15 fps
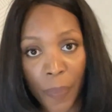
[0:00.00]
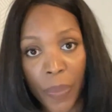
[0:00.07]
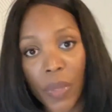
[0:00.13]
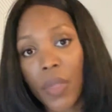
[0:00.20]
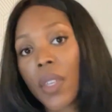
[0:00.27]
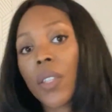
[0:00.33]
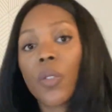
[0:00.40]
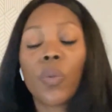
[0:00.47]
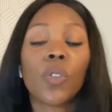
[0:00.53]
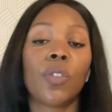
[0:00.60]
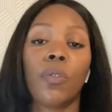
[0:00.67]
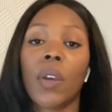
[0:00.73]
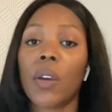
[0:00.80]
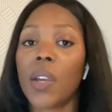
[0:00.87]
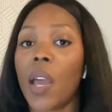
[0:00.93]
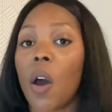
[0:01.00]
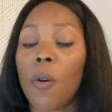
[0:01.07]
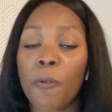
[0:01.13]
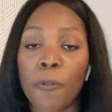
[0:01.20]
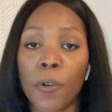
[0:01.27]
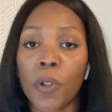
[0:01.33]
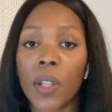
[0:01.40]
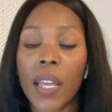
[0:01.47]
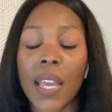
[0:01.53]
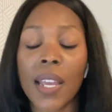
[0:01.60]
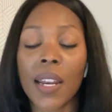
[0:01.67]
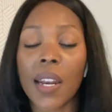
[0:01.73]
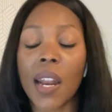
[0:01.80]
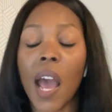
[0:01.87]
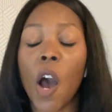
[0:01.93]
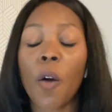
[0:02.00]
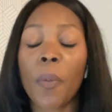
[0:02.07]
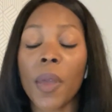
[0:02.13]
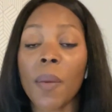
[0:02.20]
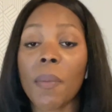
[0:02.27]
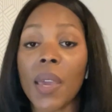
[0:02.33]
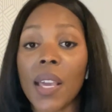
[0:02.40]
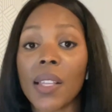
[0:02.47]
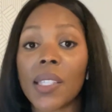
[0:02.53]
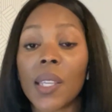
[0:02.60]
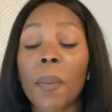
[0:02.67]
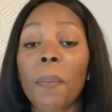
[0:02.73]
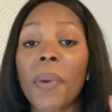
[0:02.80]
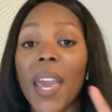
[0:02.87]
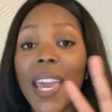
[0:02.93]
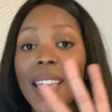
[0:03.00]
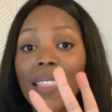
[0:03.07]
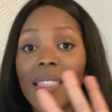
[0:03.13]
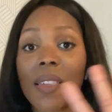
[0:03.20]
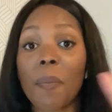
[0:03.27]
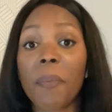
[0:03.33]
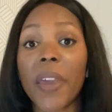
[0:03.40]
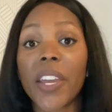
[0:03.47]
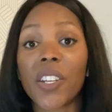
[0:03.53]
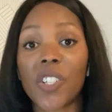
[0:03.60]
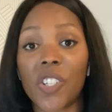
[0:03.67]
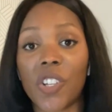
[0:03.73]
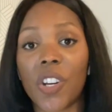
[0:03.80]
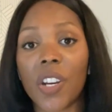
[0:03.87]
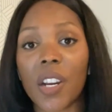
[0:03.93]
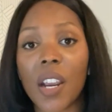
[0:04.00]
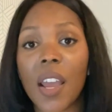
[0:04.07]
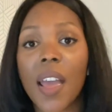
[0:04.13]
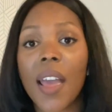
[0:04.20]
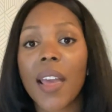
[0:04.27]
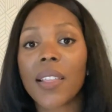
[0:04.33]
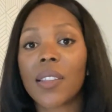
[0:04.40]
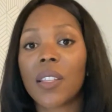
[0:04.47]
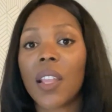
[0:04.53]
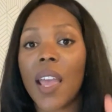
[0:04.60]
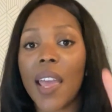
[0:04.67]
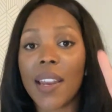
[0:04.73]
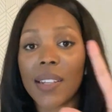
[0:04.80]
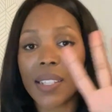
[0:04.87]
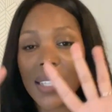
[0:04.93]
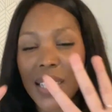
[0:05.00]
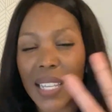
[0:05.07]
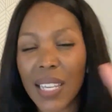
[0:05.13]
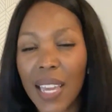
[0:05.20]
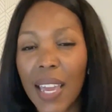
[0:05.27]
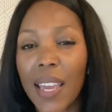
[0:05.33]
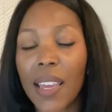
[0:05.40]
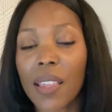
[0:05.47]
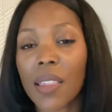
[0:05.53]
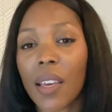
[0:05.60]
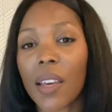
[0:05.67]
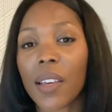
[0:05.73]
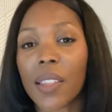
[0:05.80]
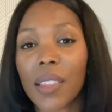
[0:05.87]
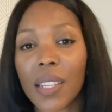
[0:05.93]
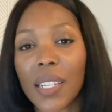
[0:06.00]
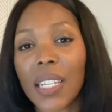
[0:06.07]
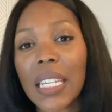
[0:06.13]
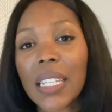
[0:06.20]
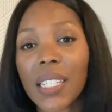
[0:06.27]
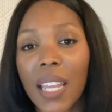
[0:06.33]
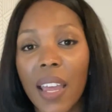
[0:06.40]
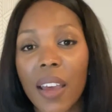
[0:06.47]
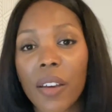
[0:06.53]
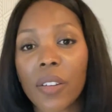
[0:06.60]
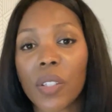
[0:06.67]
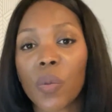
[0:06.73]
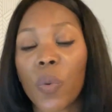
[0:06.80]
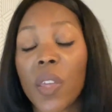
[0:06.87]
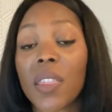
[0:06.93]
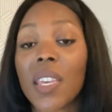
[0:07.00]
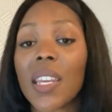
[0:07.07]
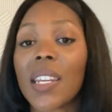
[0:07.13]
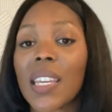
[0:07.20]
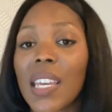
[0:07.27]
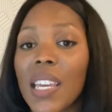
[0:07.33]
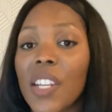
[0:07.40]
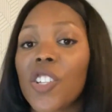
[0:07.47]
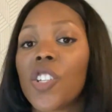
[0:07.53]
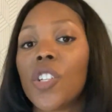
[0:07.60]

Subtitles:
This was very helpful in helping me to paint the picture and seeing the details within each